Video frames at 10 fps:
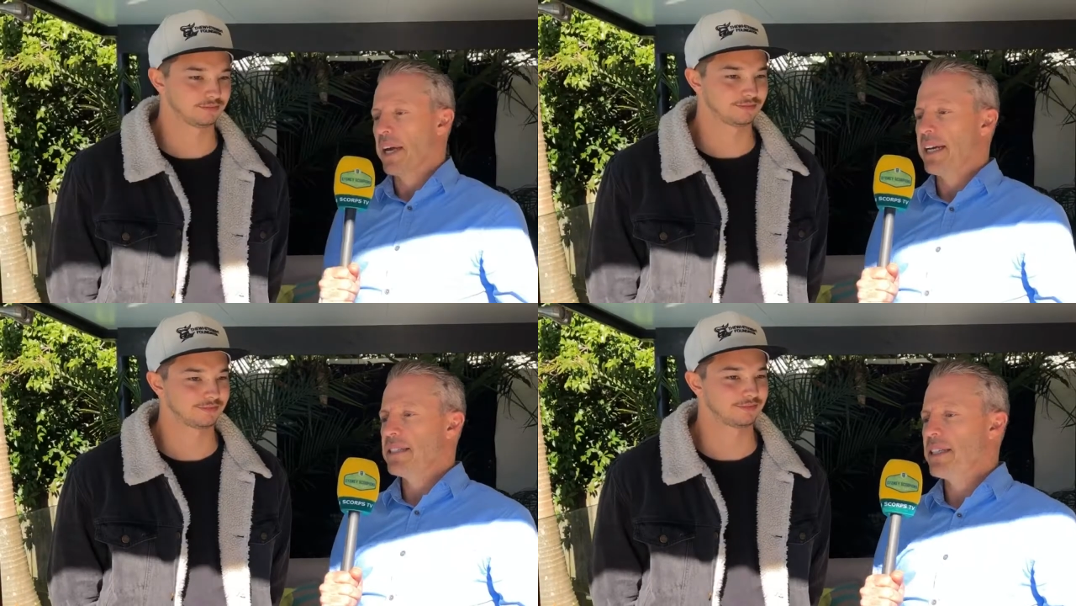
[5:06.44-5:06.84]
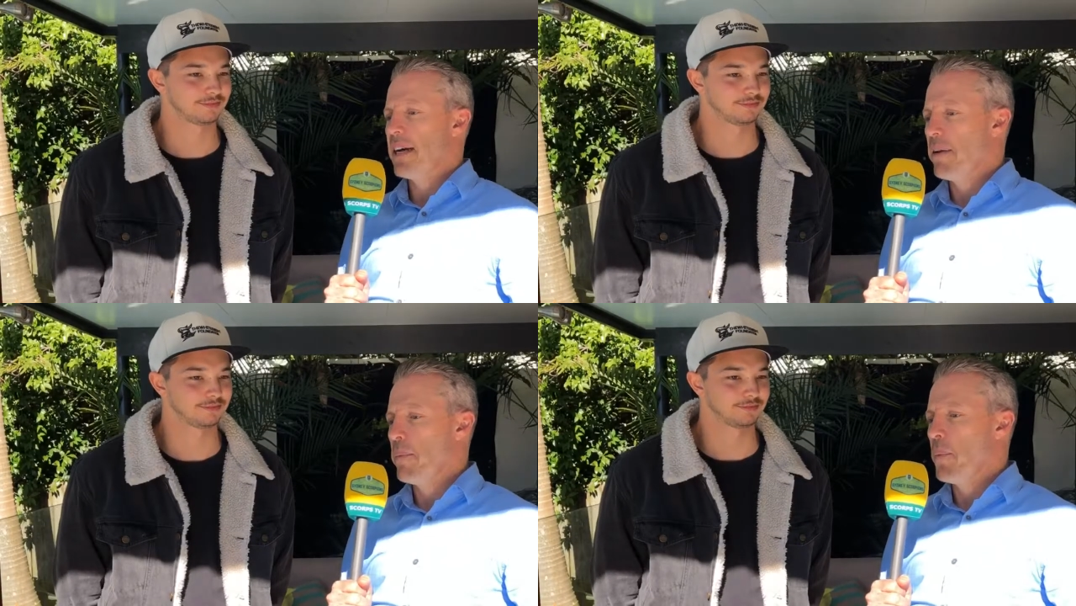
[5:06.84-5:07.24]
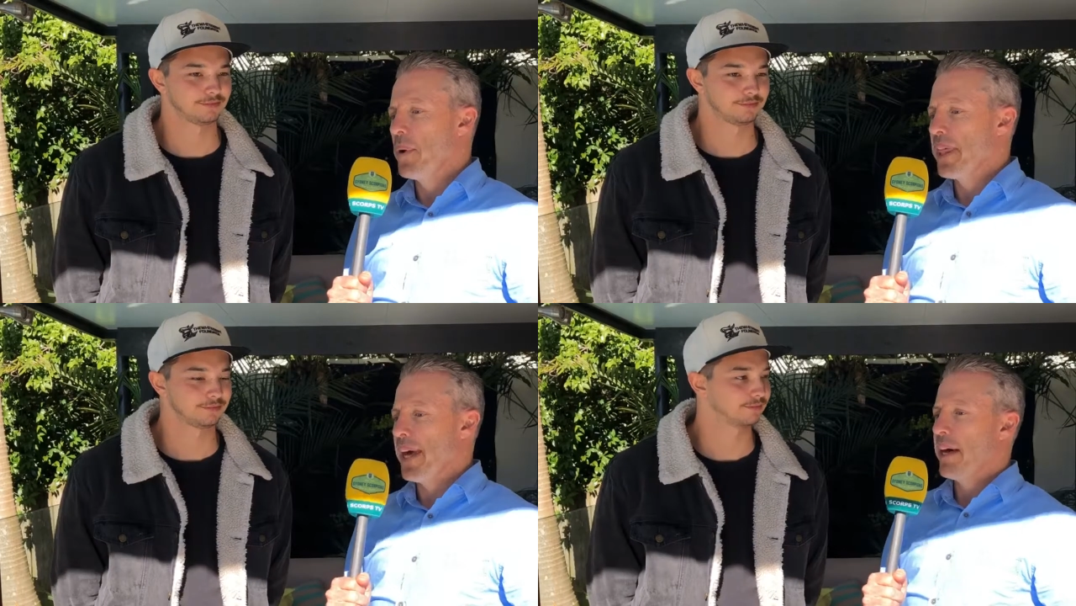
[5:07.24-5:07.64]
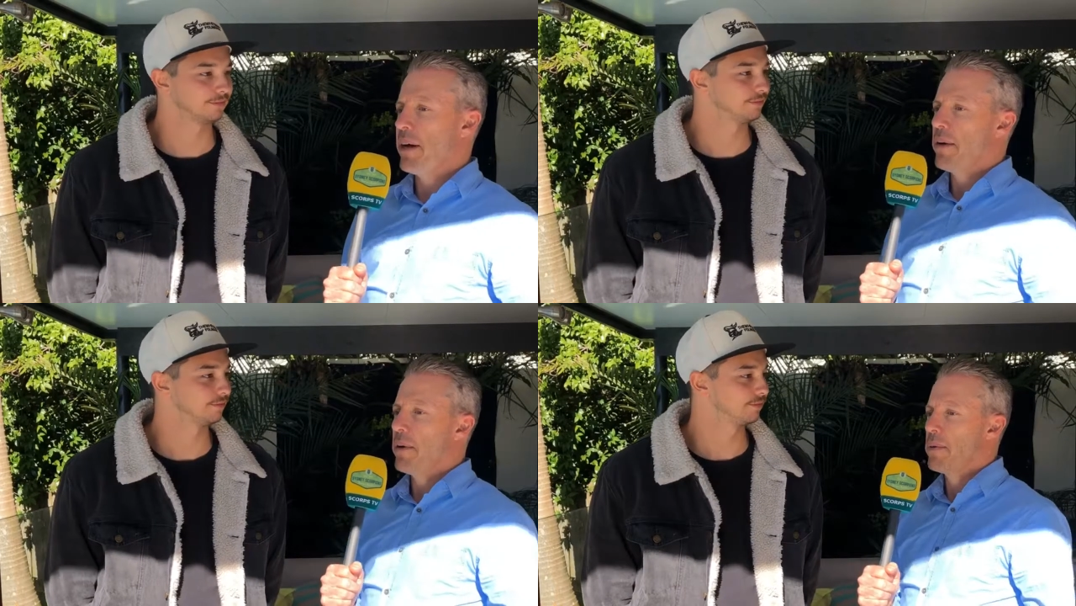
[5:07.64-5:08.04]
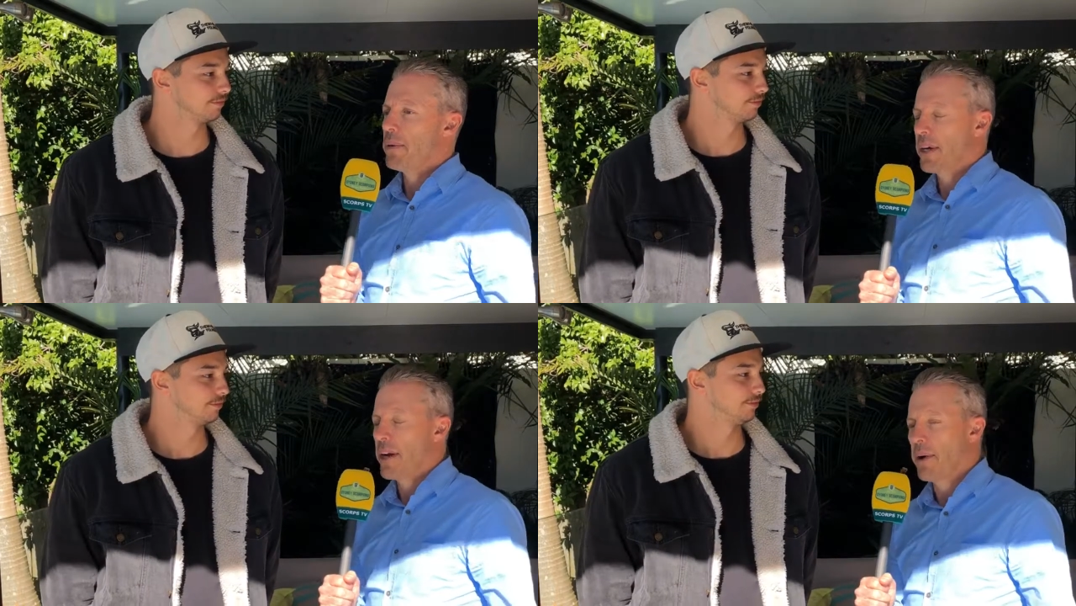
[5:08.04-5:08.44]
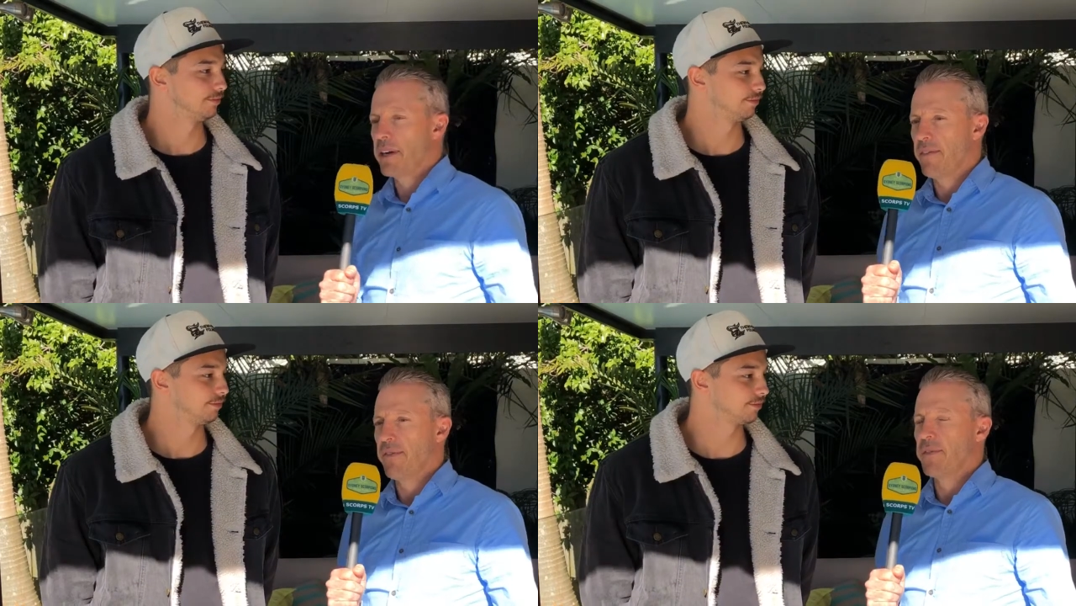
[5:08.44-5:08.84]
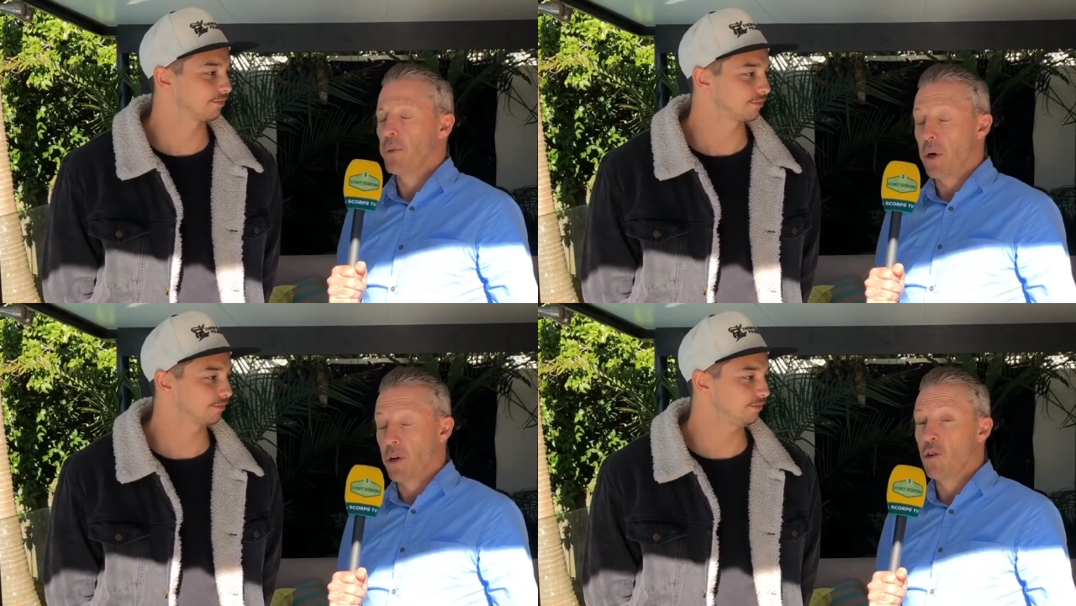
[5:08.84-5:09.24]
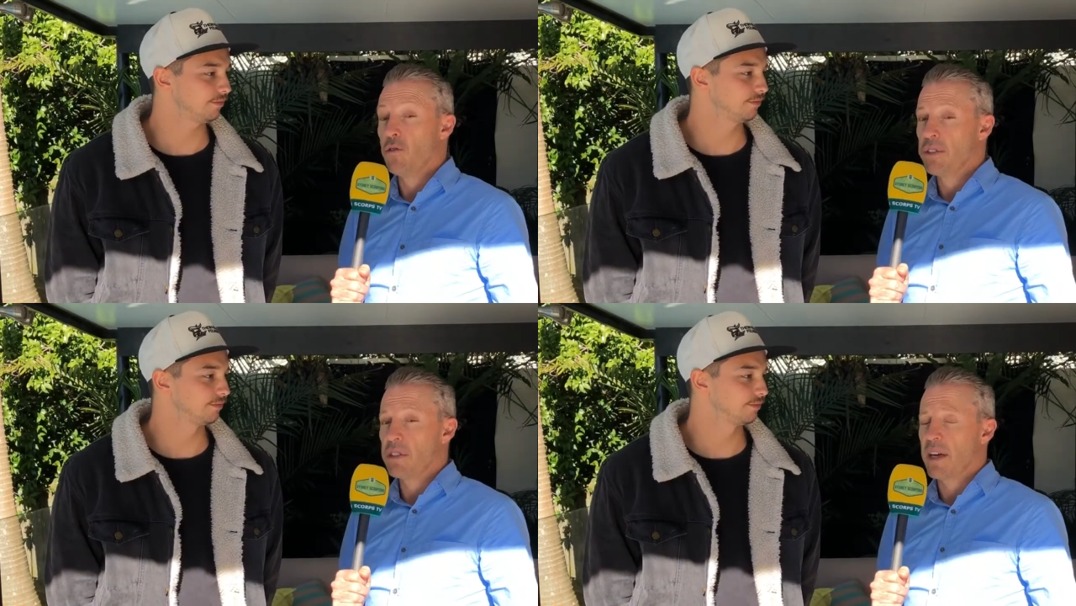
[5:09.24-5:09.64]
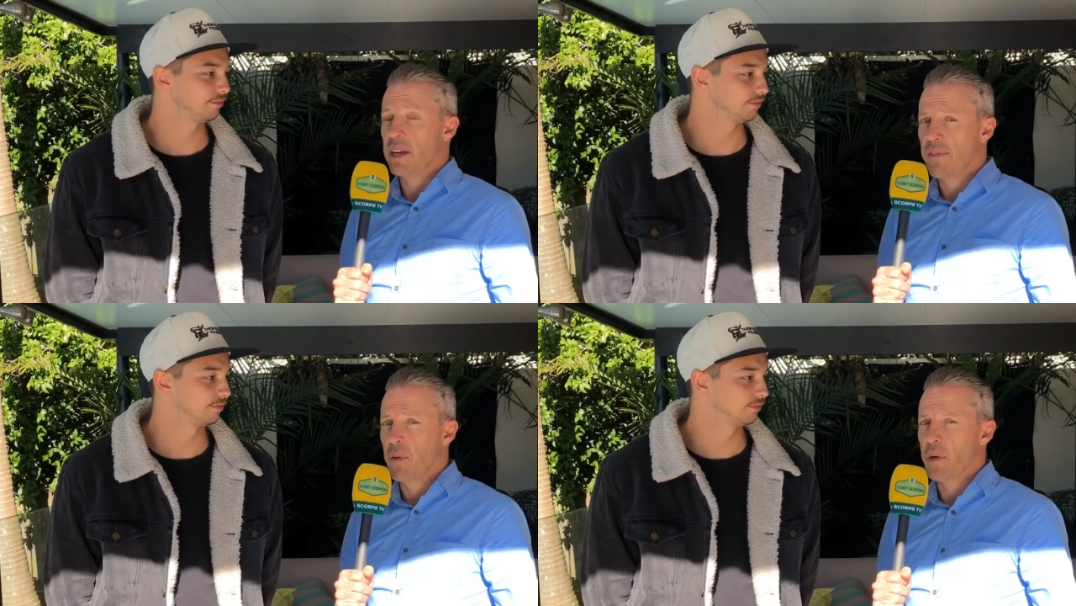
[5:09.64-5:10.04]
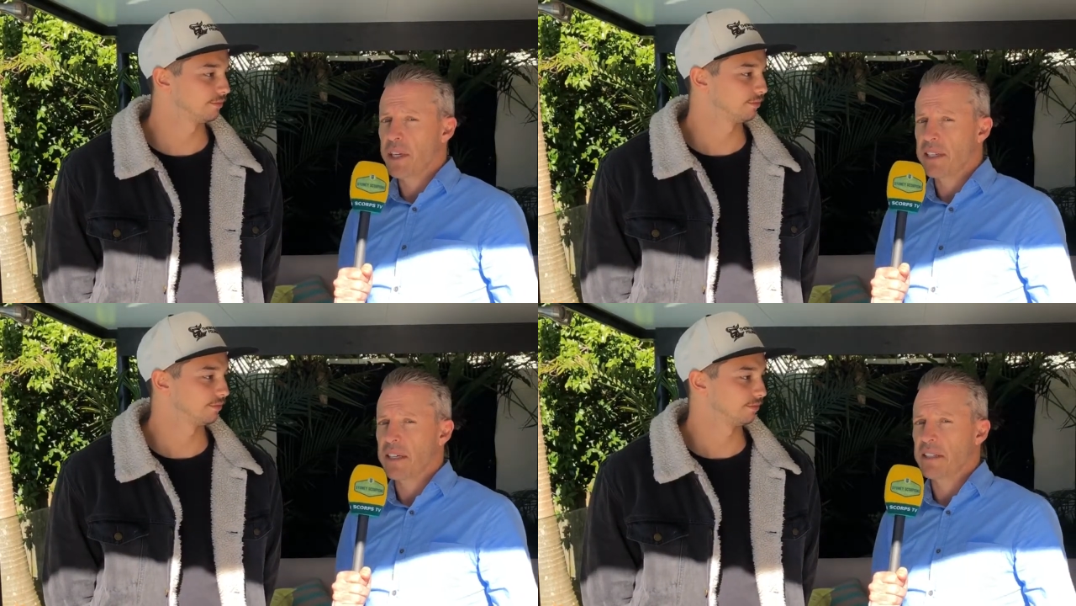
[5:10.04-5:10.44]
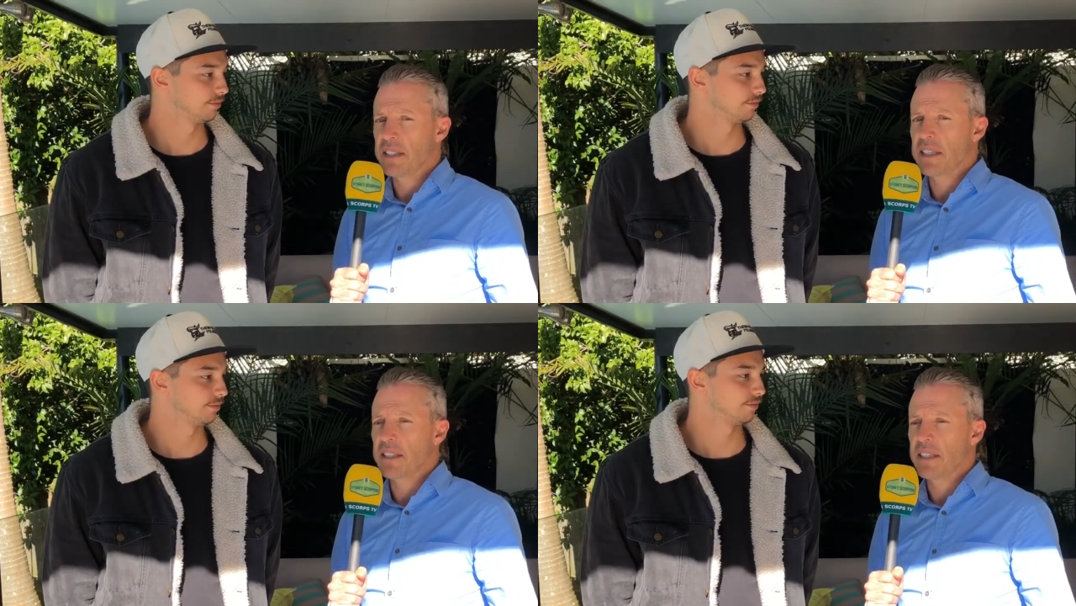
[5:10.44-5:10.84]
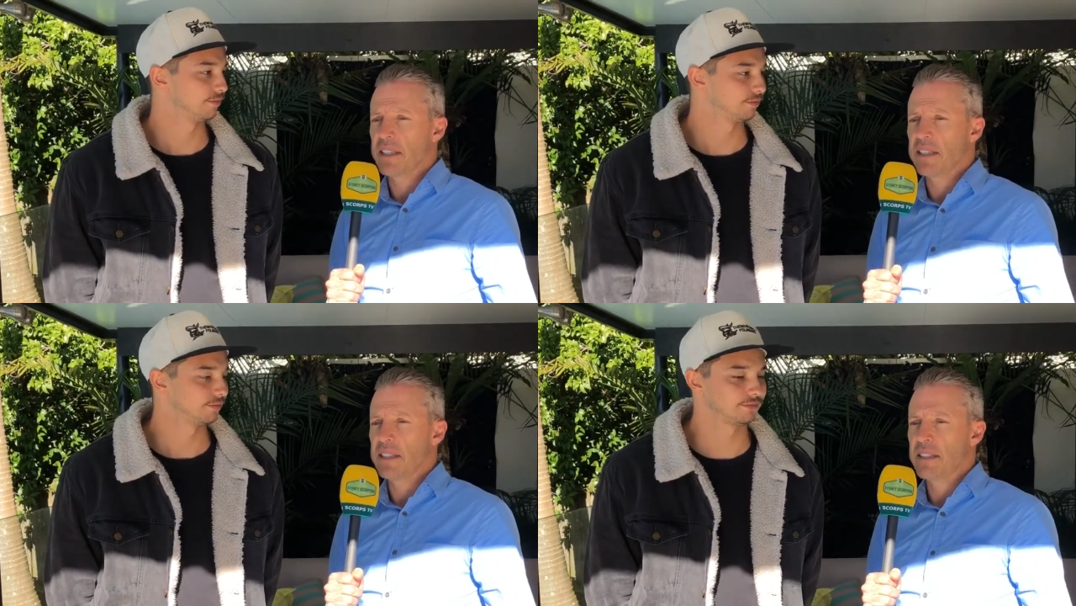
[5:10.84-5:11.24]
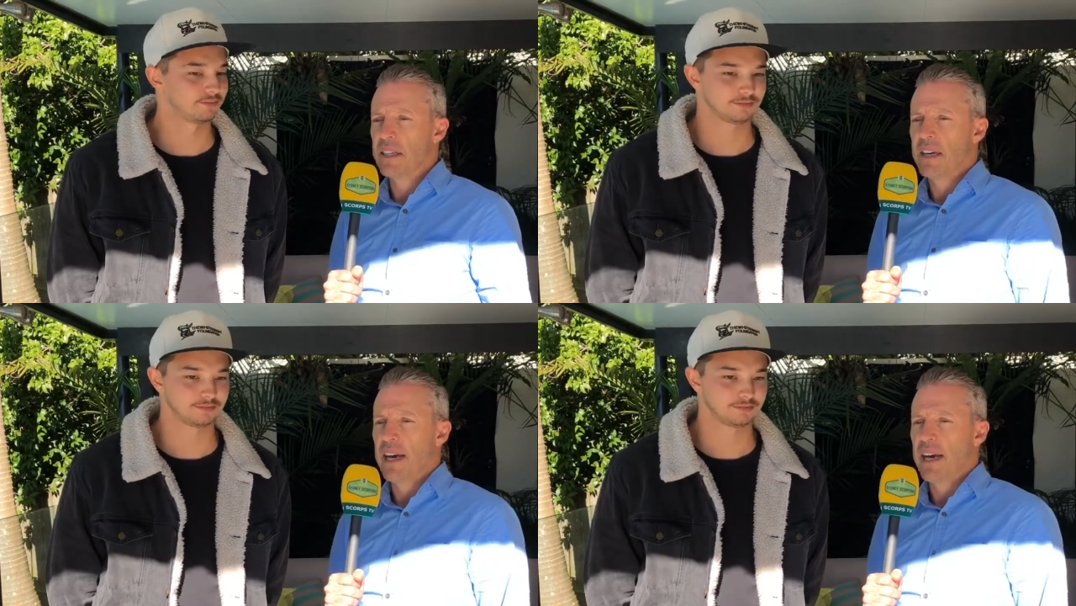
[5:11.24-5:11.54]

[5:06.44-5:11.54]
Speaker 1: I guess um, with our, you know, under 12s, under 14s, under 16s